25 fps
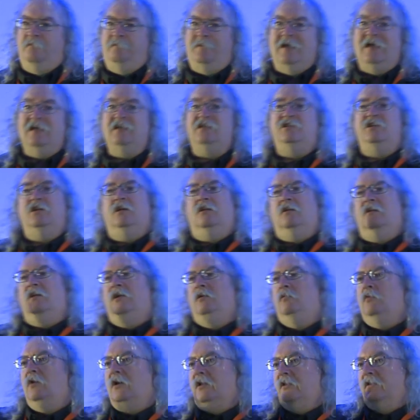
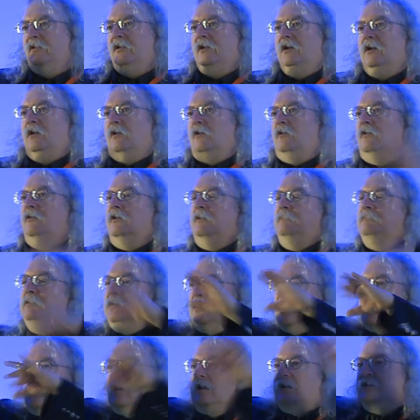basically what they are, and I'm
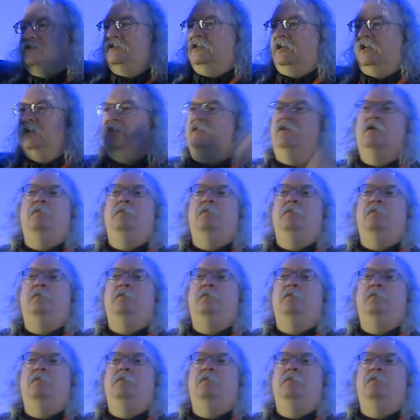glossing,